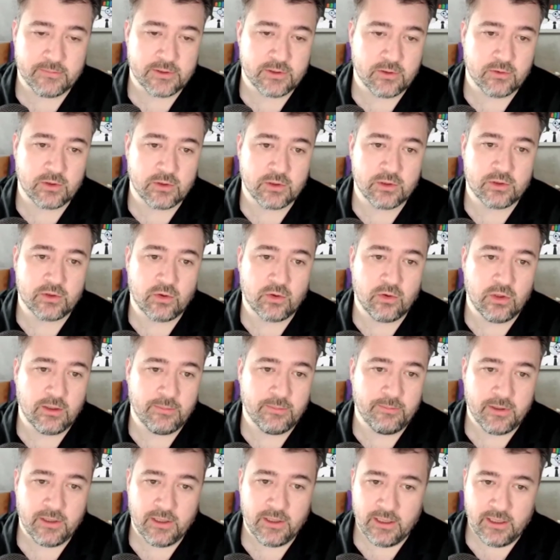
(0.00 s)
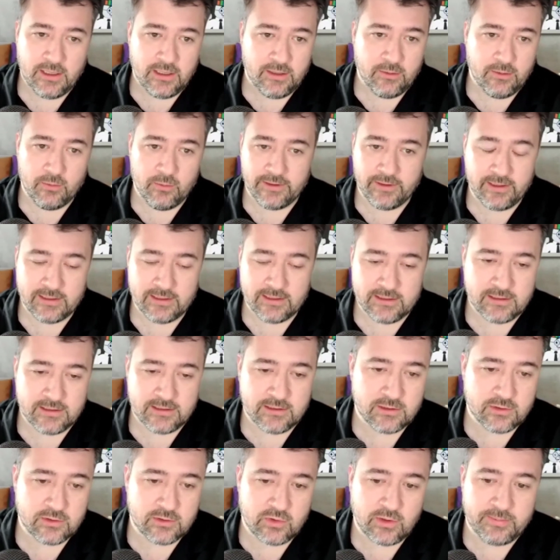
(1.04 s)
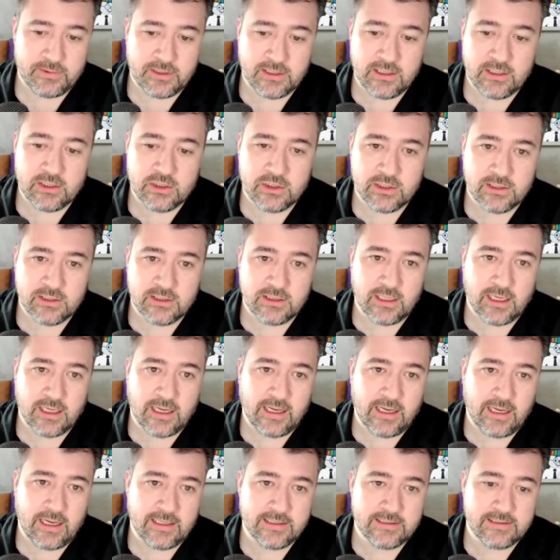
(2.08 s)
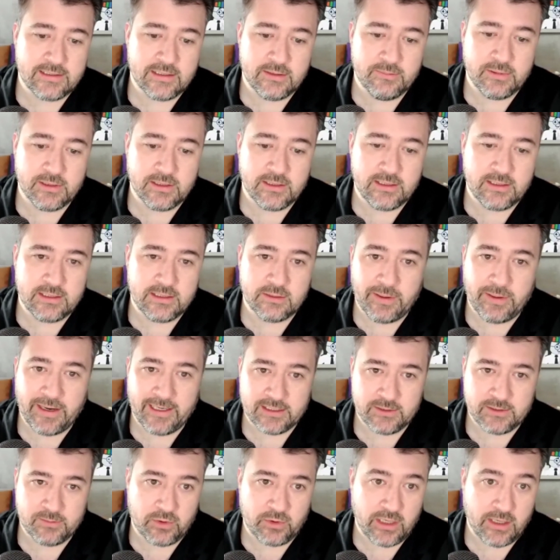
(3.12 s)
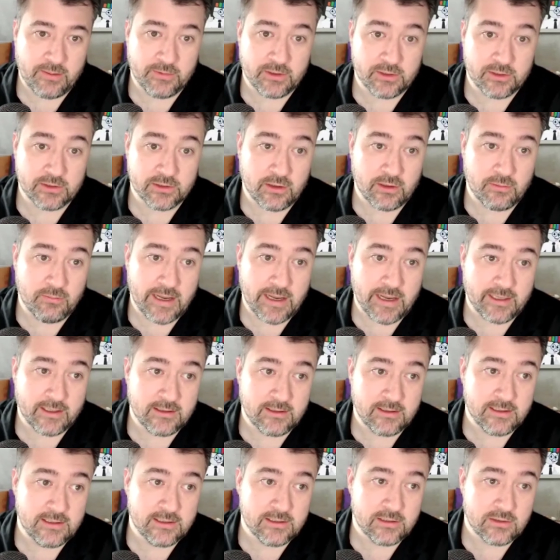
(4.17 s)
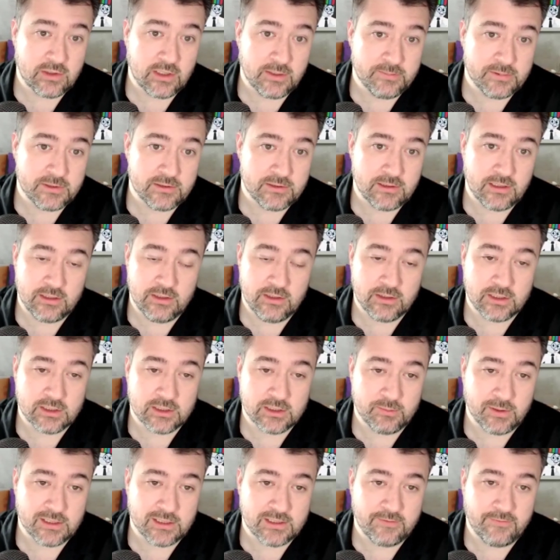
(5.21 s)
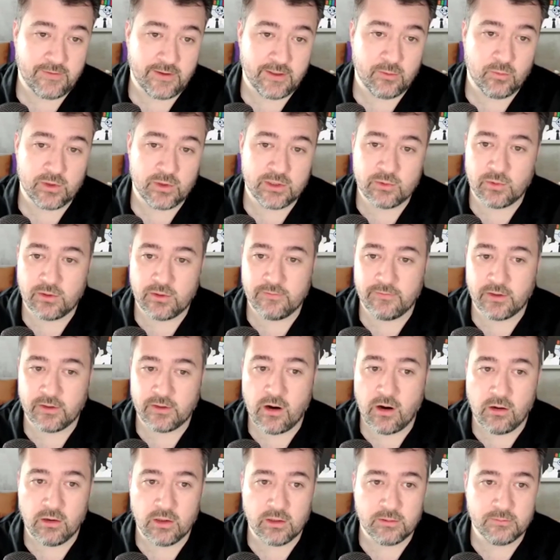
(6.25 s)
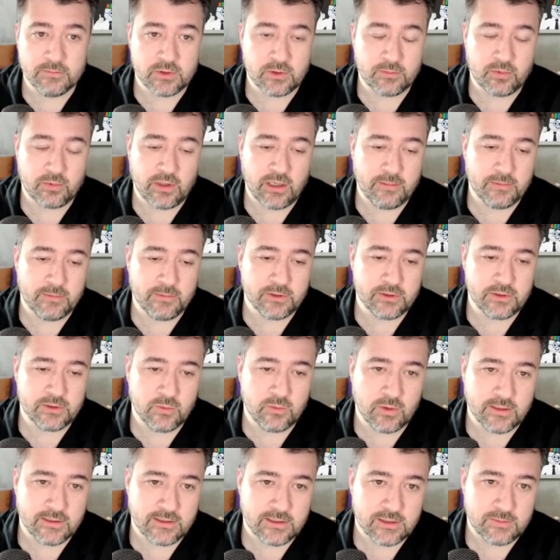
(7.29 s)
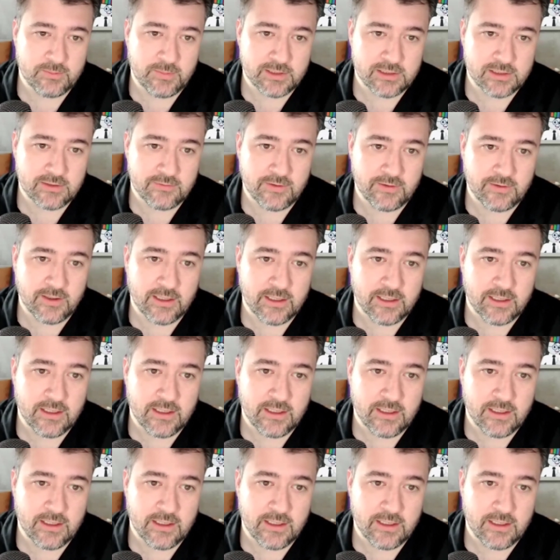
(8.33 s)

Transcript: So ControlUp, with its scripting engine, has the ability to pass parameters automatically to scripts, and you can specify which one of the columns or parameters you want to specify.